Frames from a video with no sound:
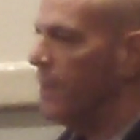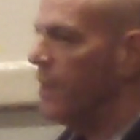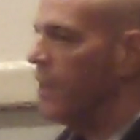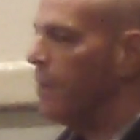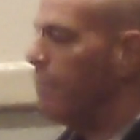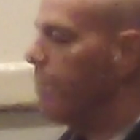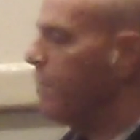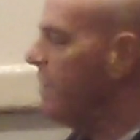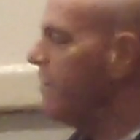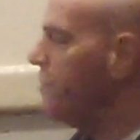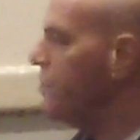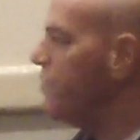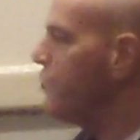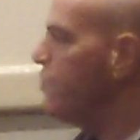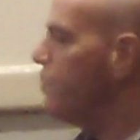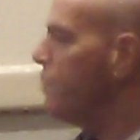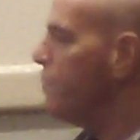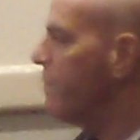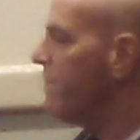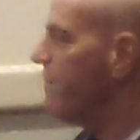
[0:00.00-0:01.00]
and places
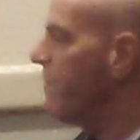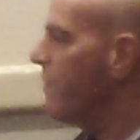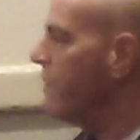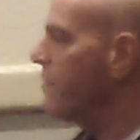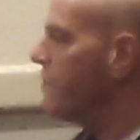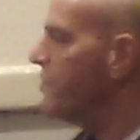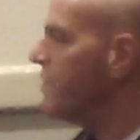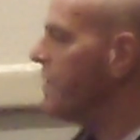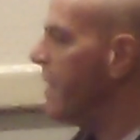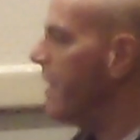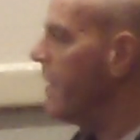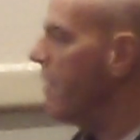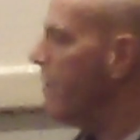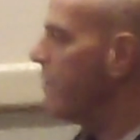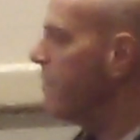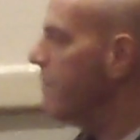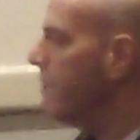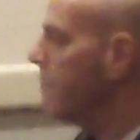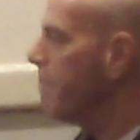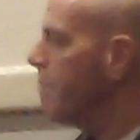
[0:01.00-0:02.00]
super far
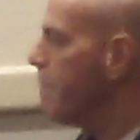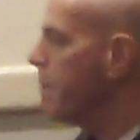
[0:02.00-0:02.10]
south.